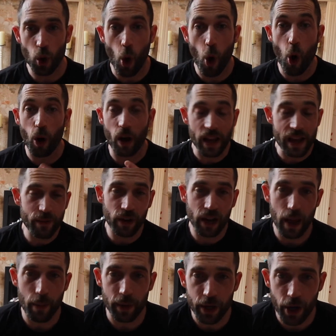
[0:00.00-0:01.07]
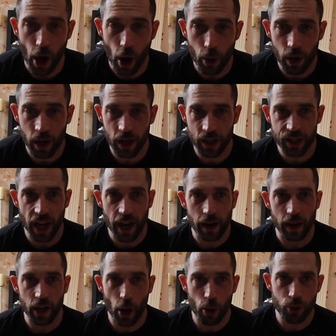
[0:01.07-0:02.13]
or even let me know and say
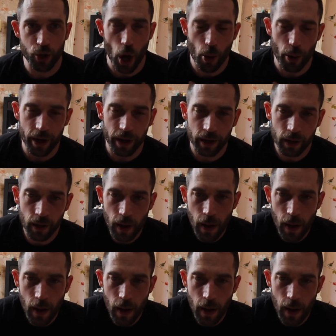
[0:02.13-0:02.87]
Coach Owen